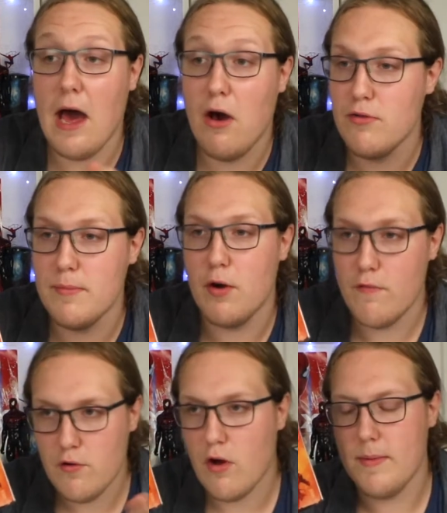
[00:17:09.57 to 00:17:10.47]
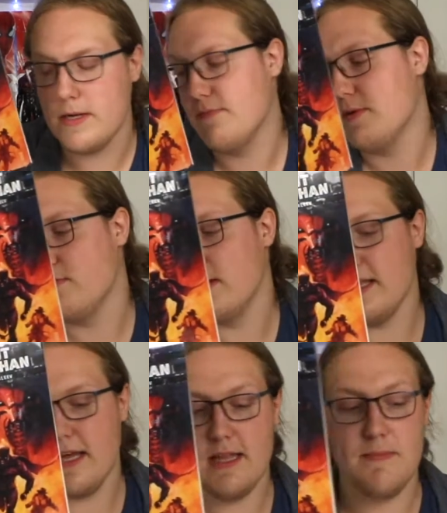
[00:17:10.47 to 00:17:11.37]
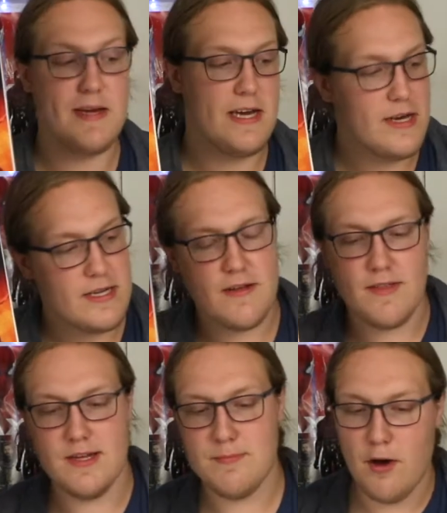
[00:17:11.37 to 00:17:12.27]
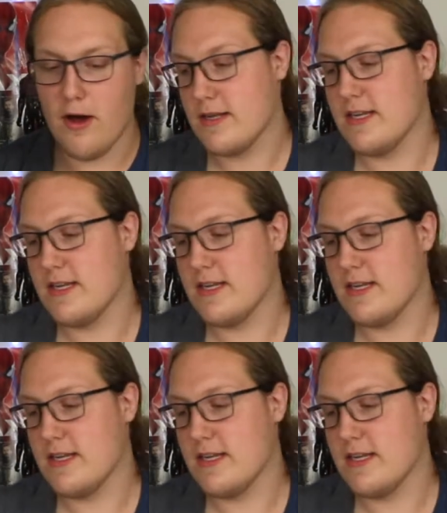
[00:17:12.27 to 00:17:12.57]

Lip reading: all the Marvel comics I've been reading lately because of this box,